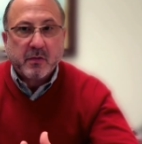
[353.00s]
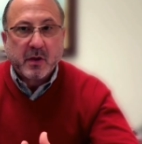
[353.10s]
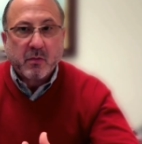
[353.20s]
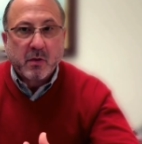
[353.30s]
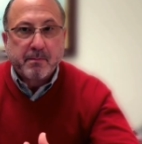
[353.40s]

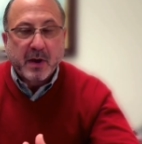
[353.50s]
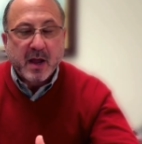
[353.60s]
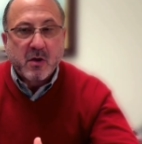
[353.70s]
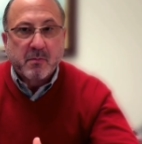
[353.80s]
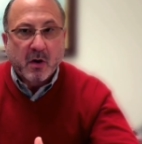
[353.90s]
there were
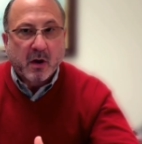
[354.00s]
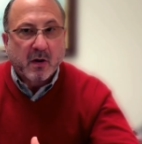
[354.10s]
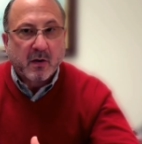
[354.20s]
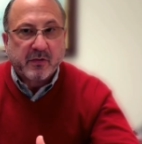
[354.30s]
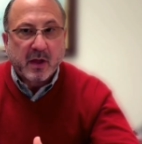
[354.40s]

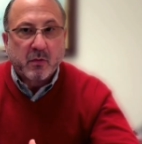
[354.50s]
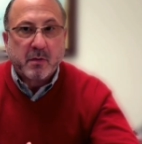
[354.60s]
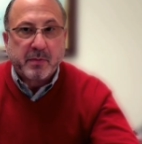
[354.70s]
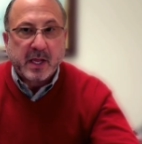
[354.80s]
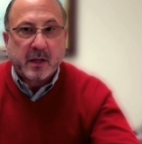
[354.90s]
biomarkers that
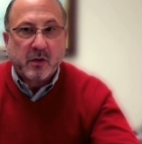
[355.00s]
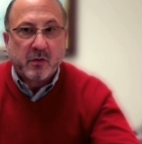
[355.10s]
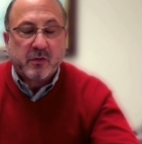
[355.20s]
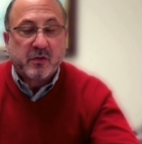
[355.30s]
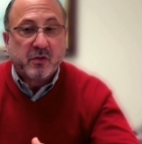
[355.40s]
were being
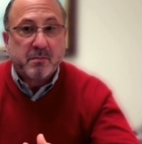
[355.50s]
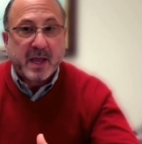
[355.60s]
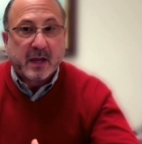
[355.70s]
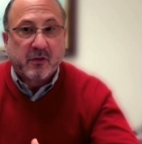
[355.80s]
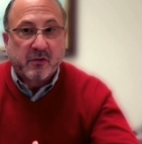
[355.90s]
used to
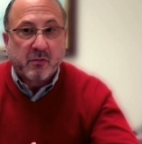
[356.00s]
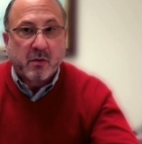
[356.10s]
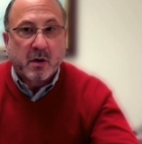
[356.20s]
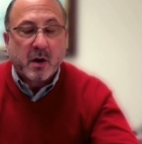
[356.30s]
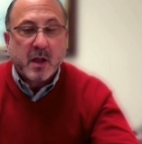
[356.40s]
make
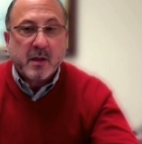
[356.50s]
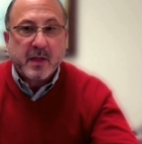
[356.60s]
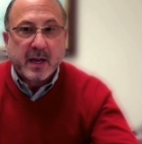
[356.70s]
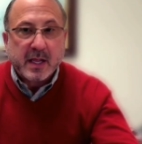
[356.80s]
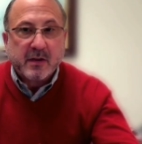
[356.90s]
sure
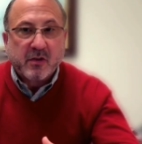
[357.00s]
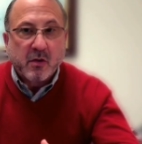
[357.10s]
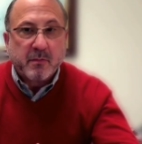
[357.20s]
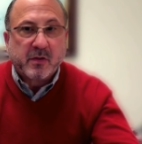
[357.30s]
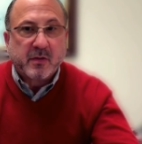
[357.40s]
that in
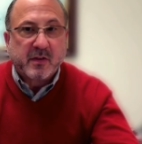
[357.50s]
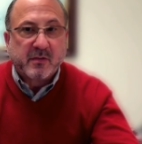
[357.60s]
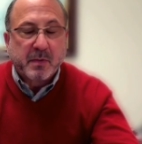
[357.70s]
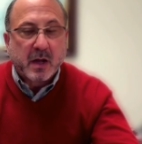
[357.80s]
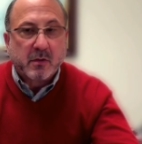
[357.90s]
terms of the
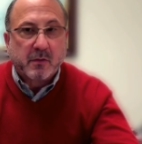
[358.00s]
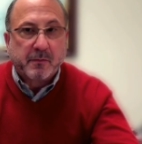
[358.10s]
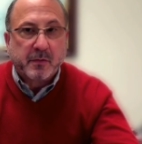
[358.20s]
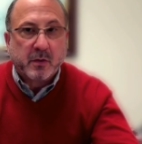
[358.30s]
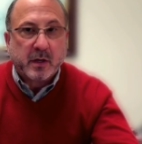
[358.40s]
spinal
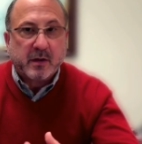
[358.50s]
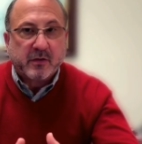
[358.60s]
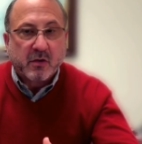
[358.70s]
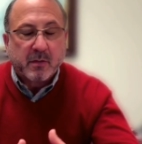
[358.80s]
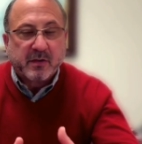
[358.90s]
fluid,
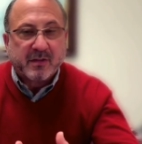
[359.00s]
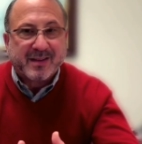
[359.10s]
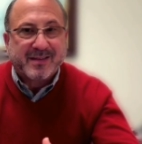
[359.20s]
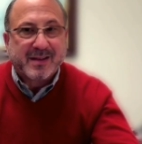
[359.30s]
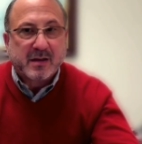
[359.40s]
in terms of
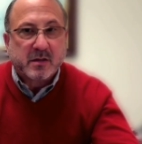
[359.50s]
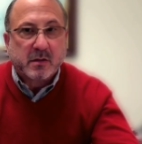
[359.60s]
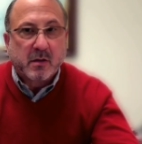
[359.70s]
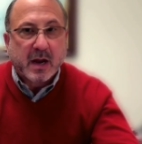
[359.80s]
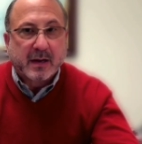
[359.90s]
the
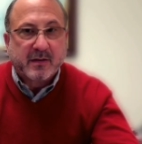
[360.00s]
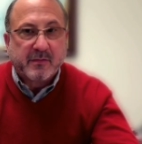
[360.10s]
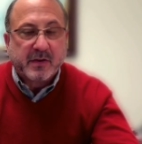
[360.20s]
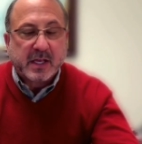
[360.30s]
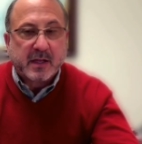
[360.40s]
cellular
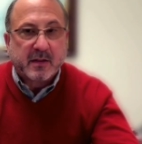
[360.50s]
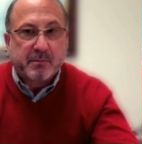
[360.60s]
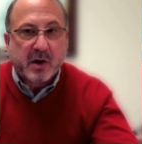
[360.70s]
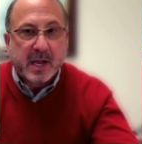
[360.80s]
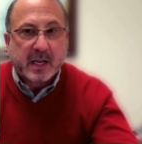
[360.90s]
activity in the
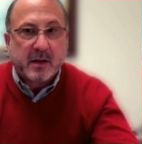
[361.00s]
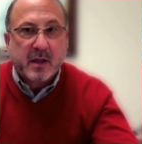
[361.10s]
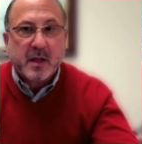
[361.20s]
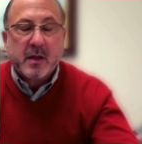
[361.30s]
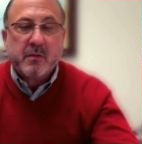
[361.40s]
brain,
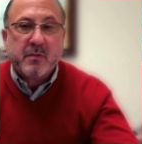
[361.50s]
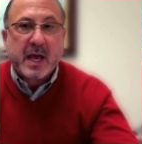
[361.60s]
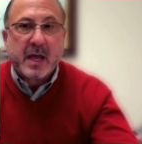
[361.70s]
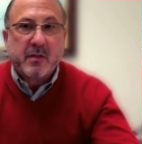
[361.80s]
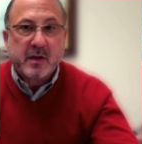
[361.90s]

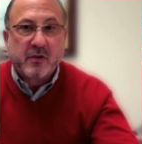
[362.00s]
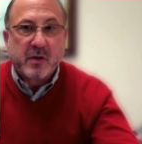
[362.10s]
that the